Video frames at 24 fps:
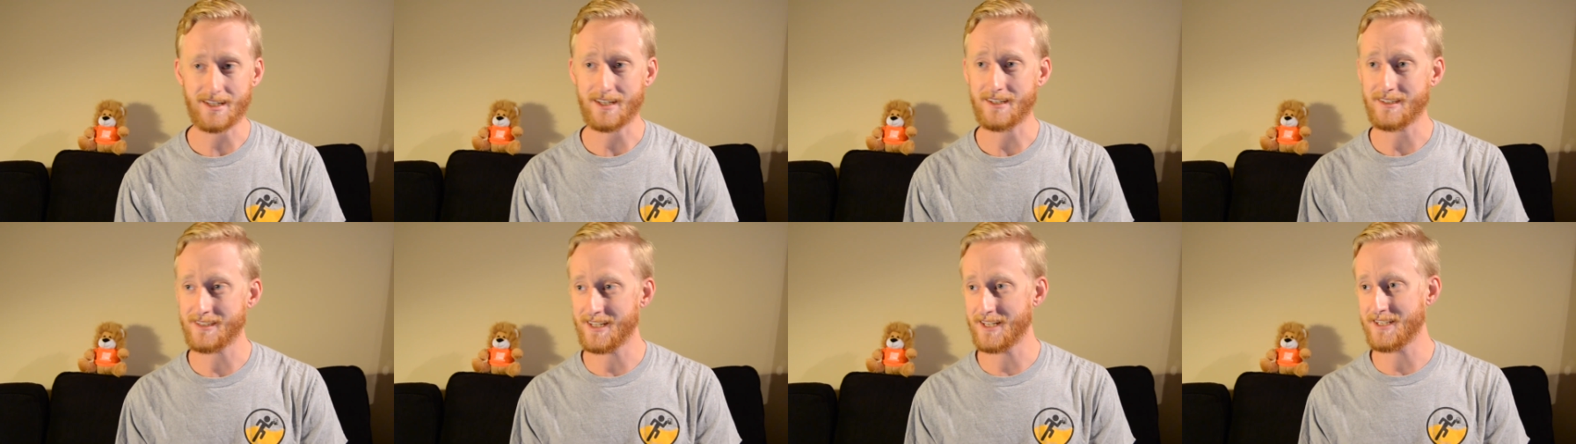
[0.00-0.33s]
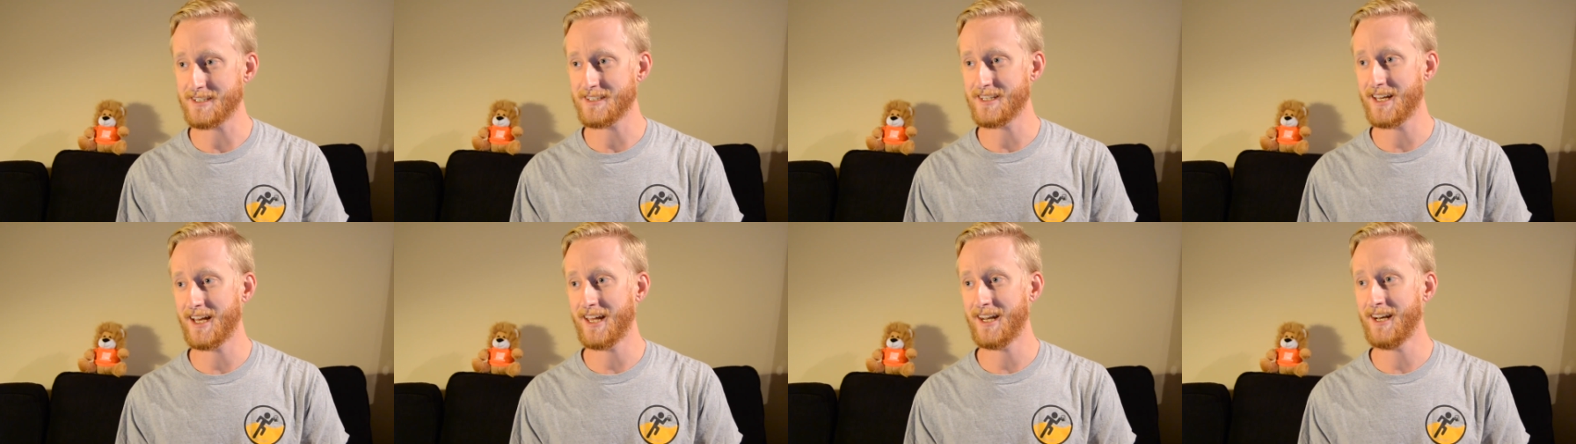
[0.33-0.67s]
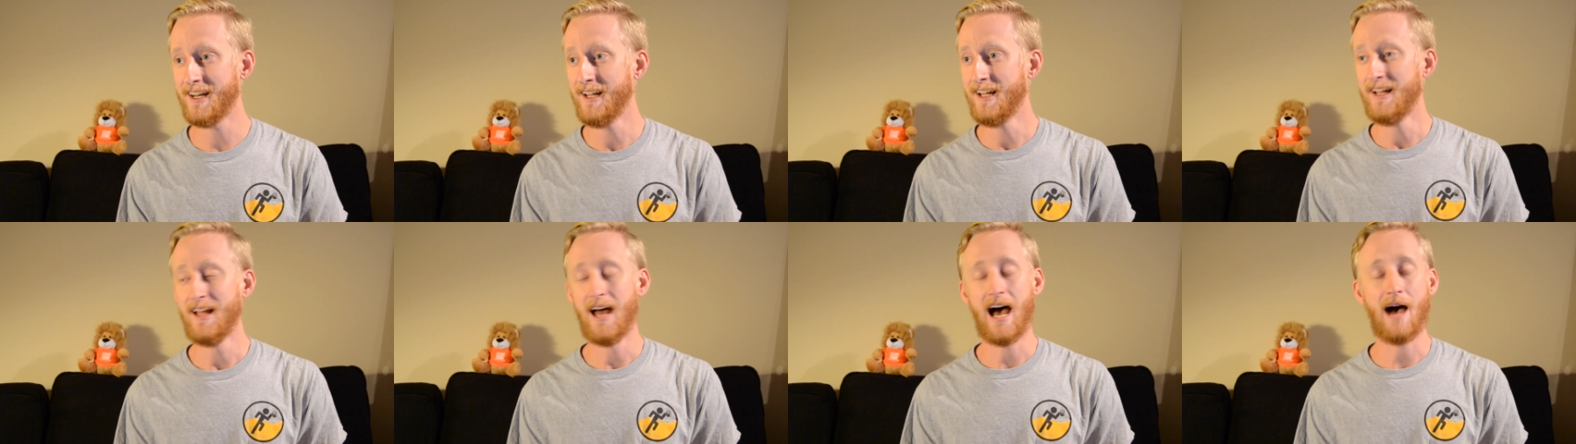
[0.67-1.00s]
And since
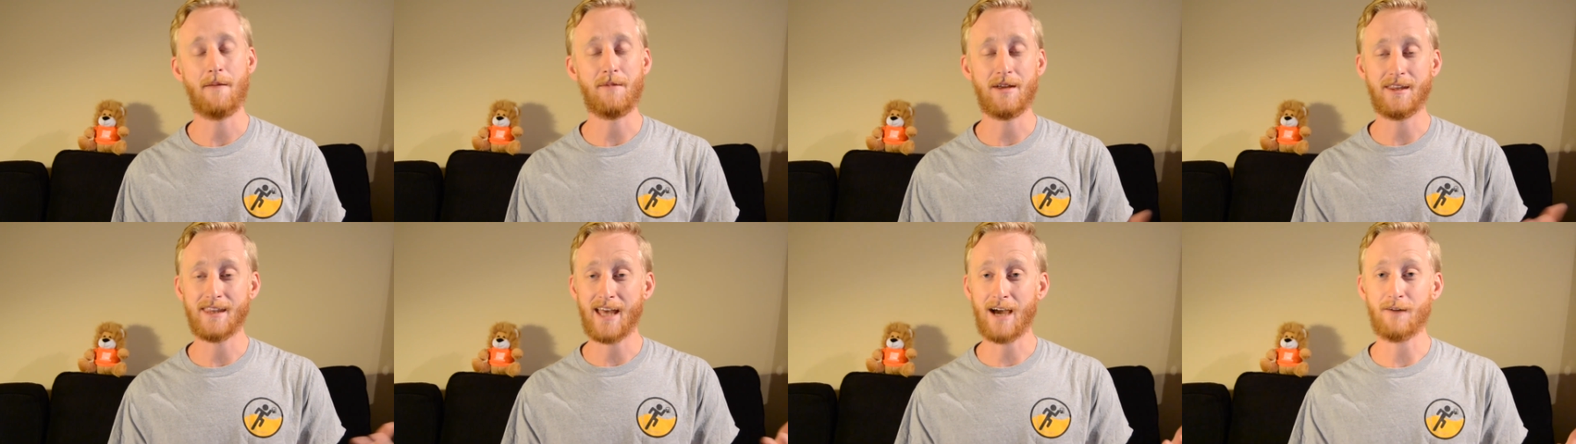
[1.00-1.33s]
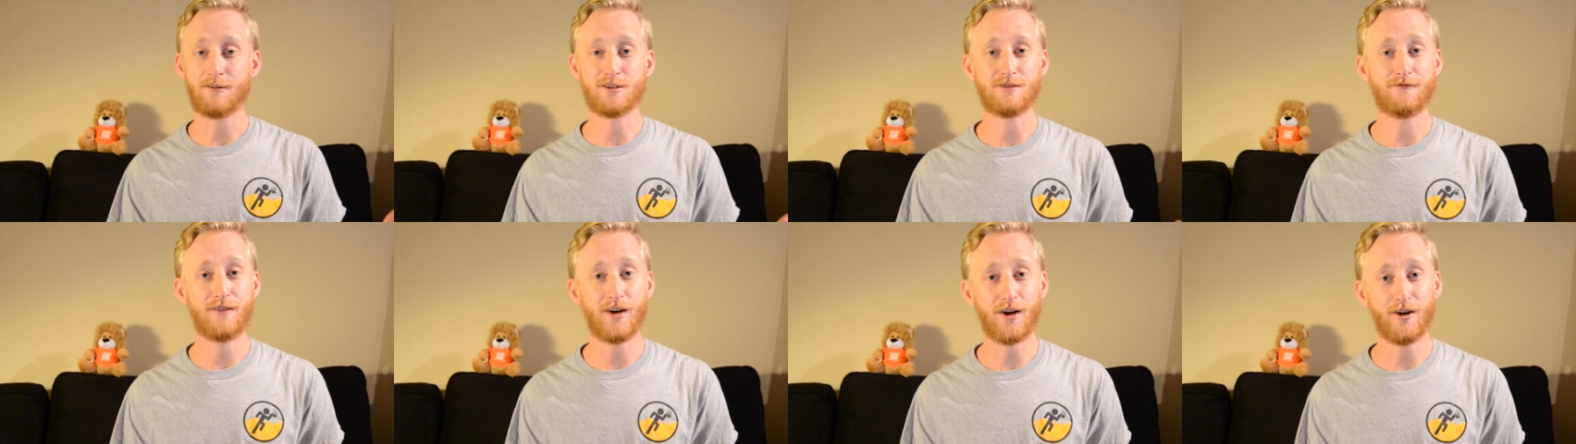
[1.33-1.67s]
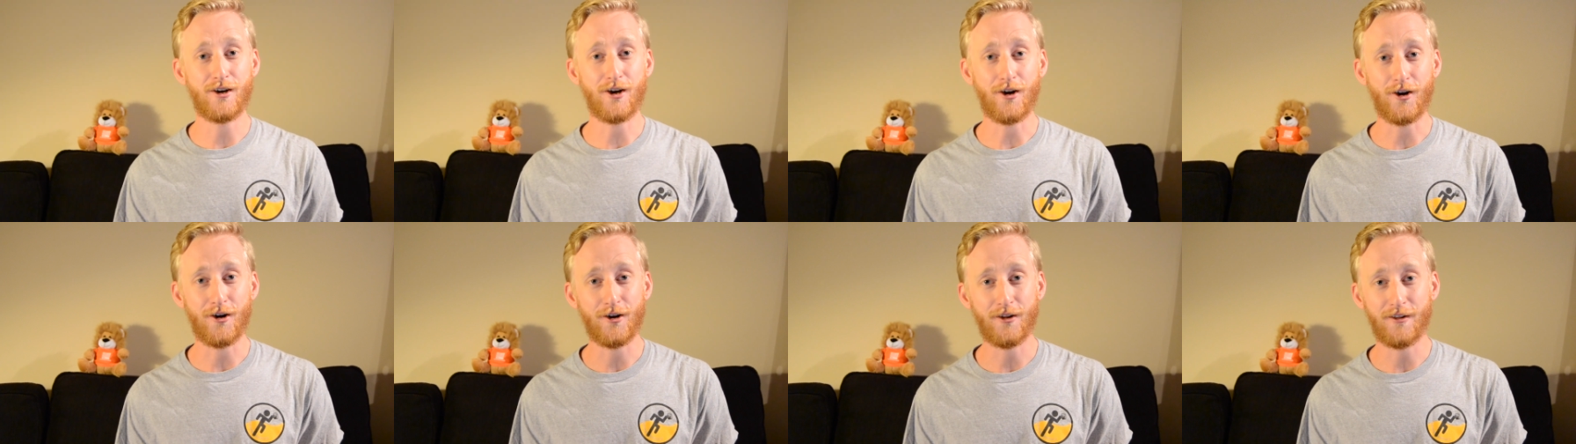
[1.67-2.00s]
then, I mean, that was
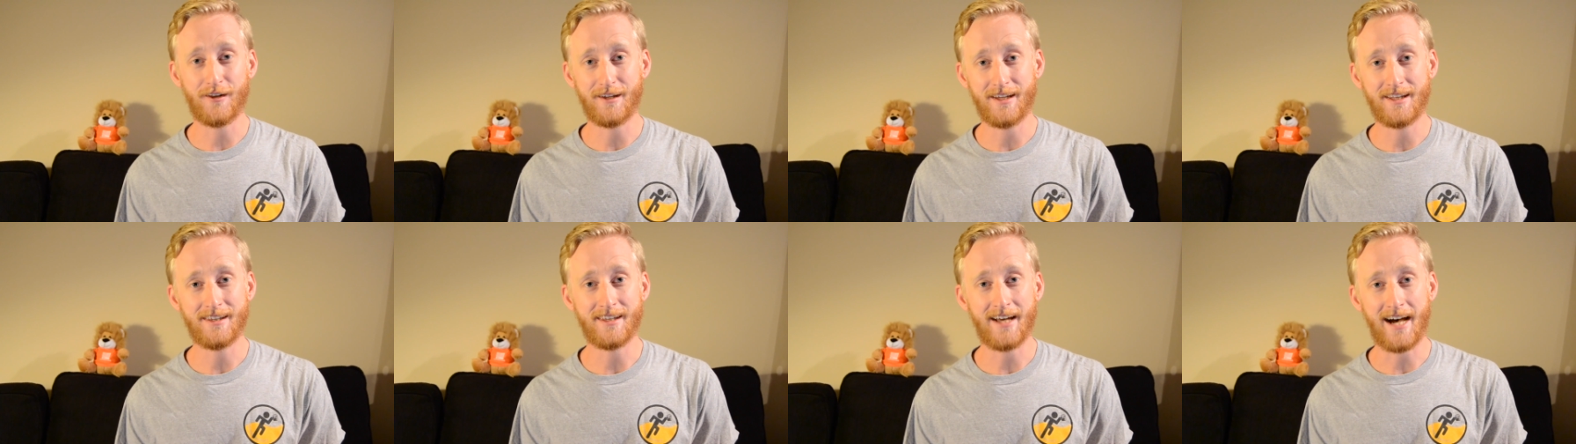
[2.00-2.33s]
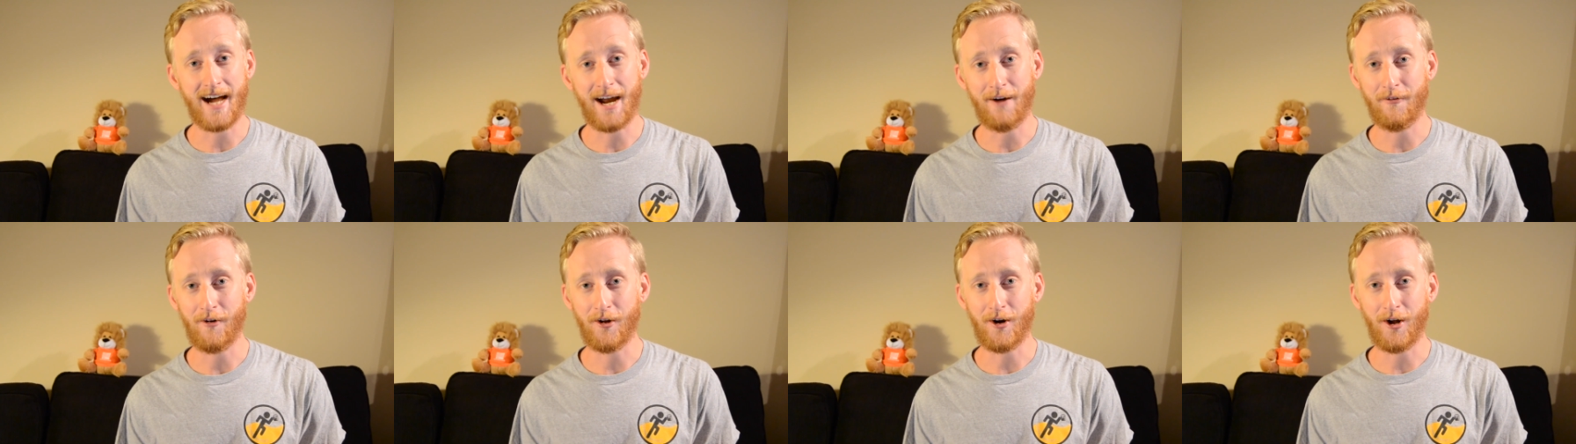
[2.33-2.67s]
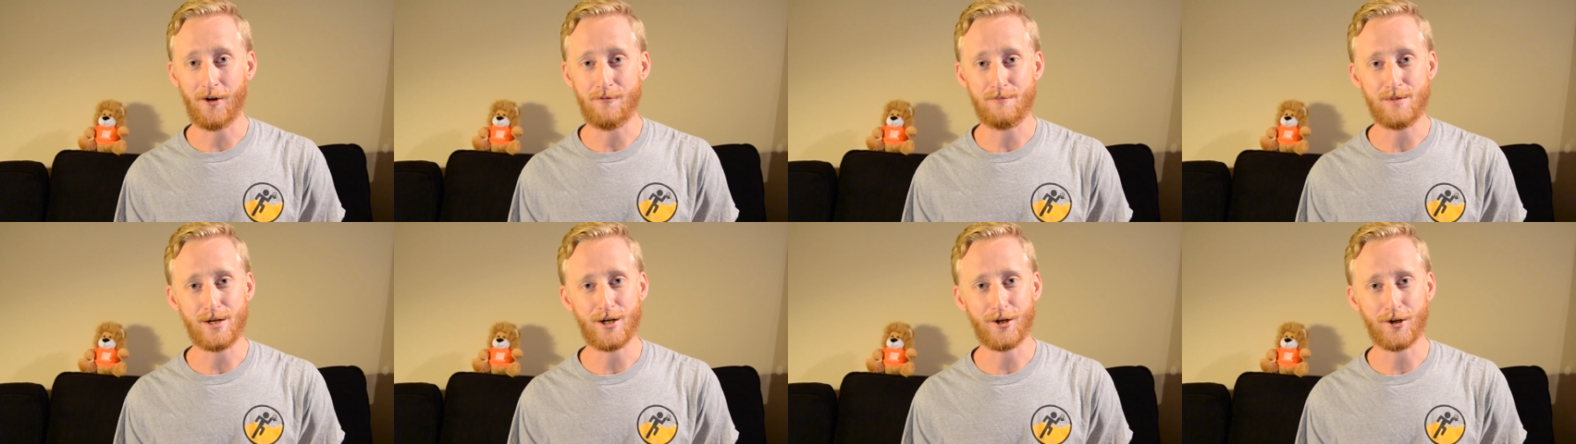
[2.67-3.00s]
very early in the I Run
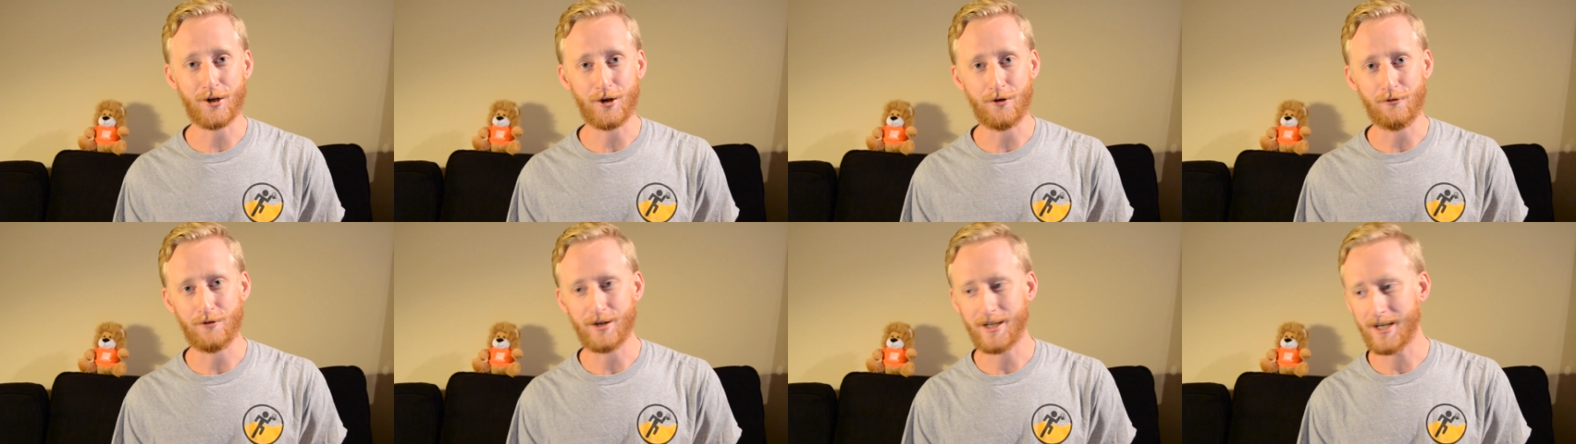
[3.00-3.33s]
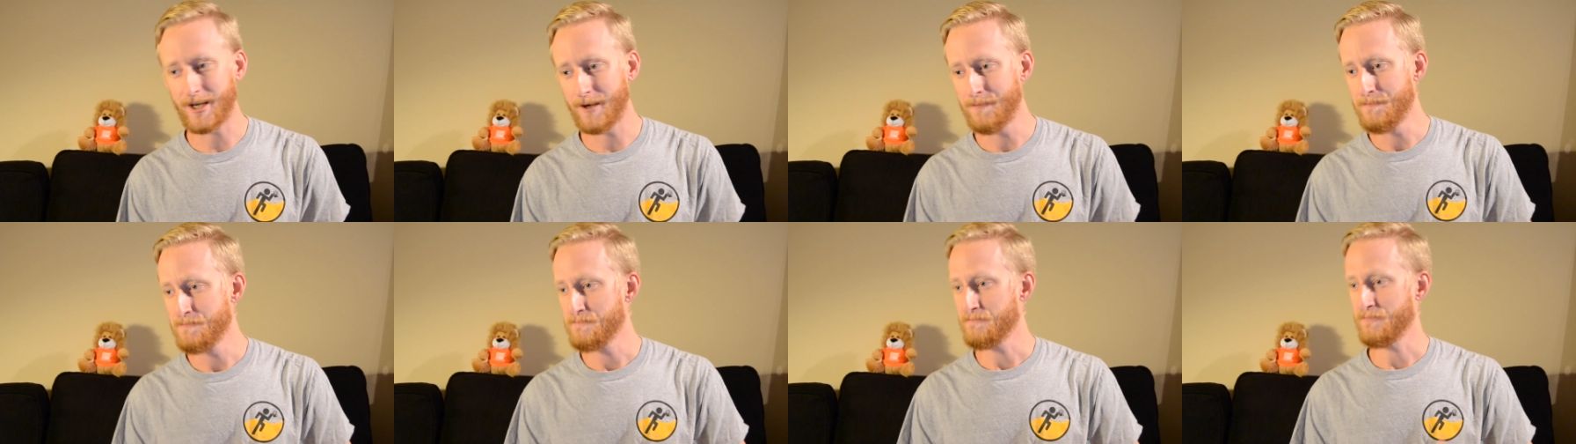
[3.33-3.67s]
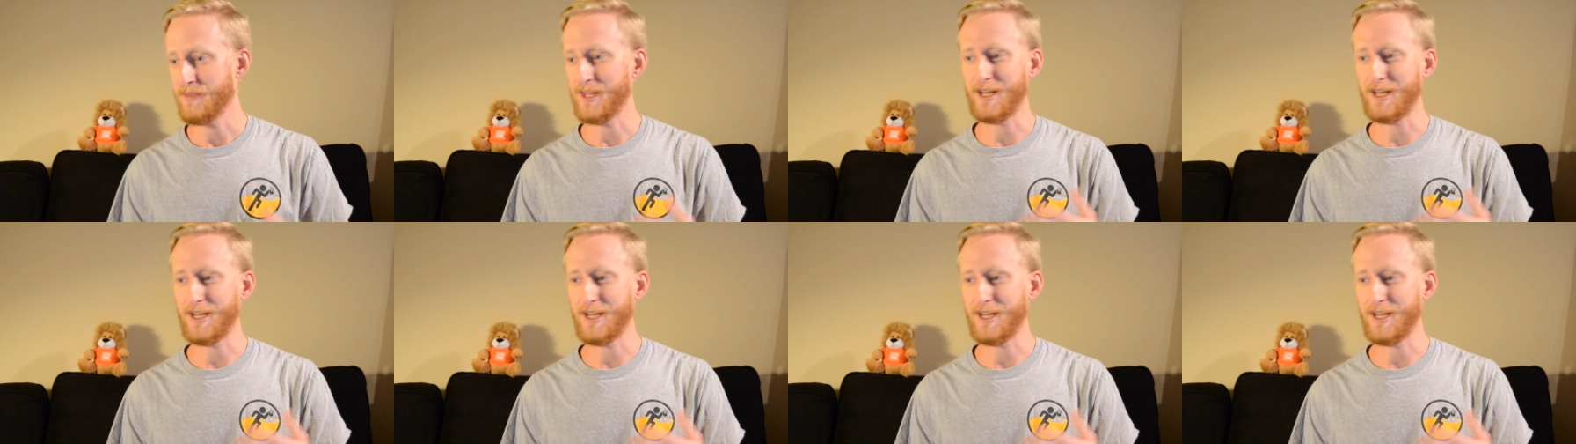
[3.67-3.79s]
On Beer career